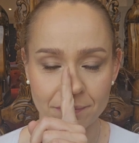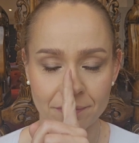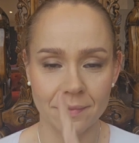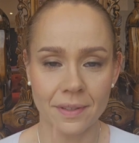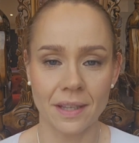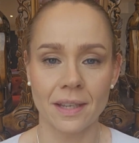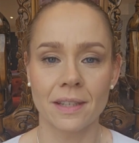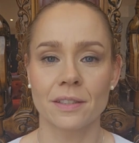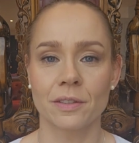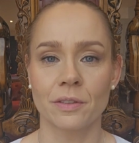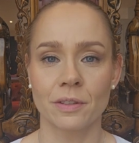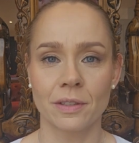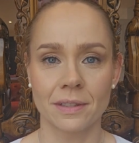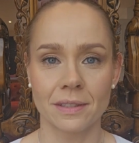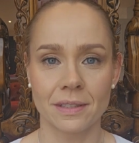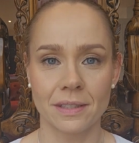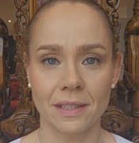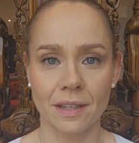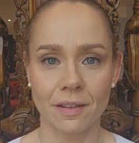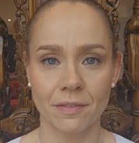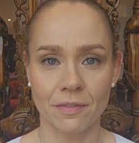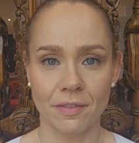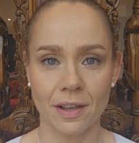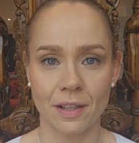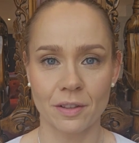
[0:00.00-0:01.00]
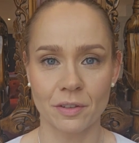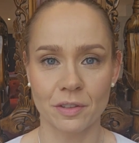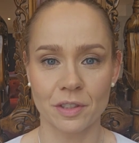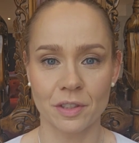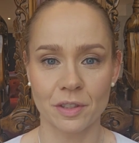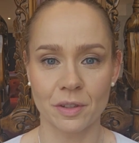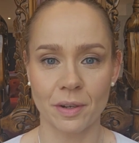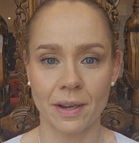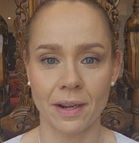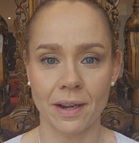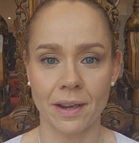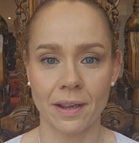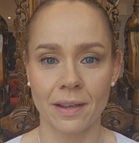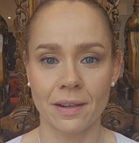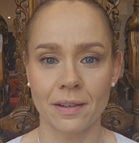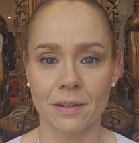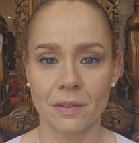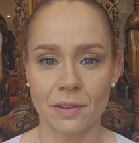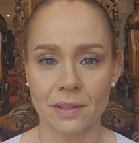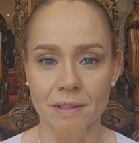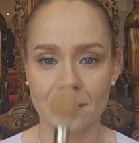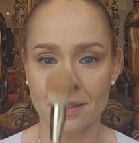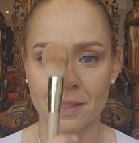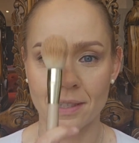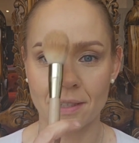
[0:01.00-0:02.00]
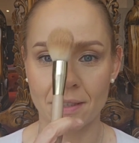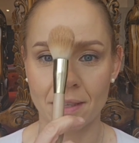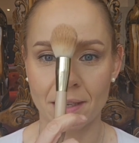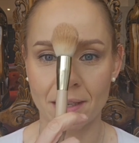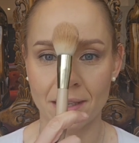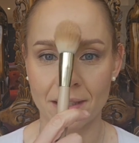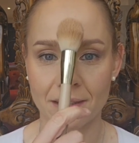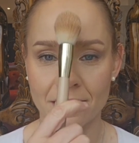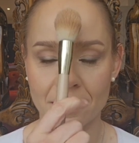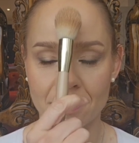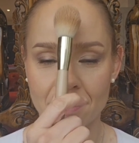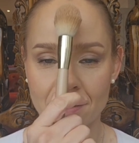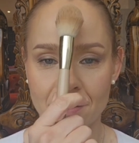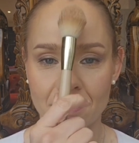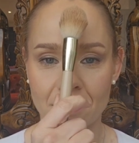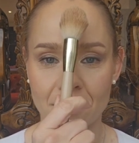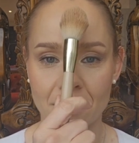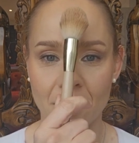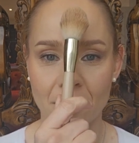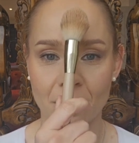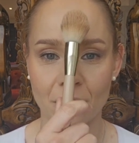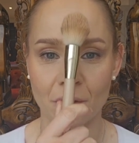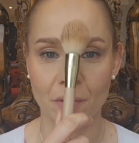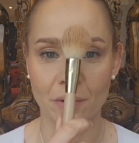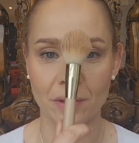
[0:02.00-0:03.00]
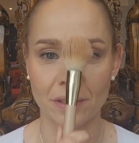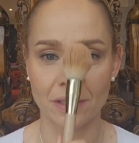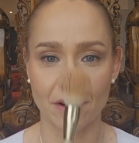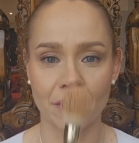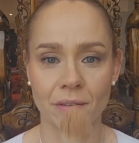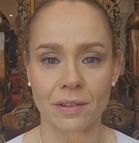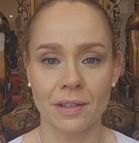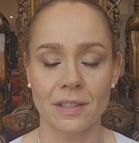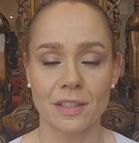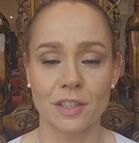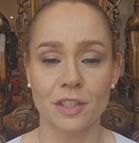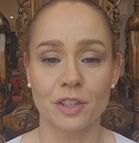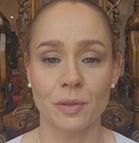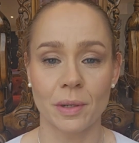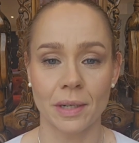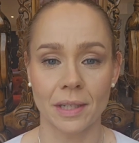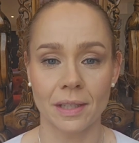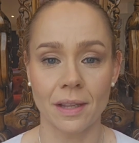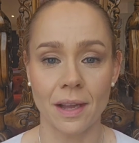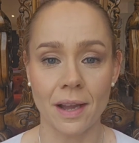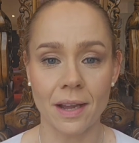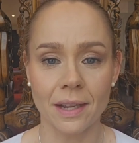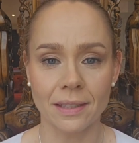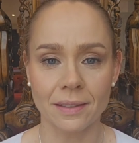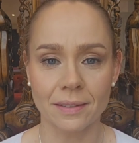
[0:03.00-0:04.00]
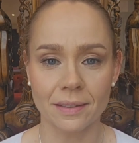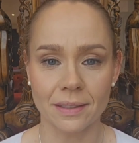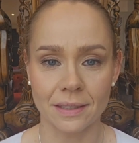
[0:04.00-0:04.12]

As you can see, if I look straight ahead, you can see like it's not going down in a straight line.